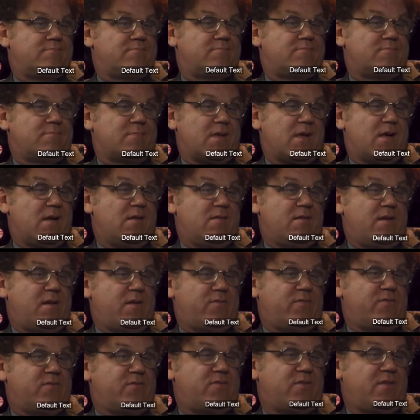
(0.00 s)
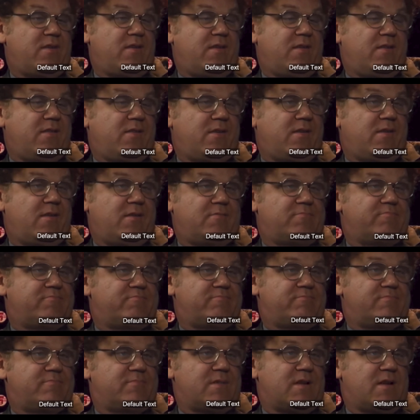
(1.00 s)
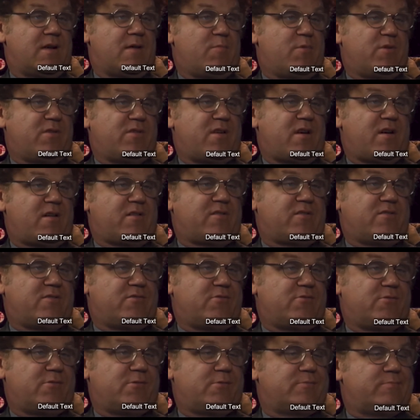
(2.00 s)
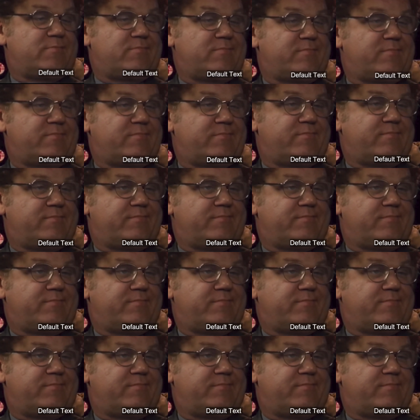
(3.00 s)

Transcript: I don't have to say anything. I'm a doctor too.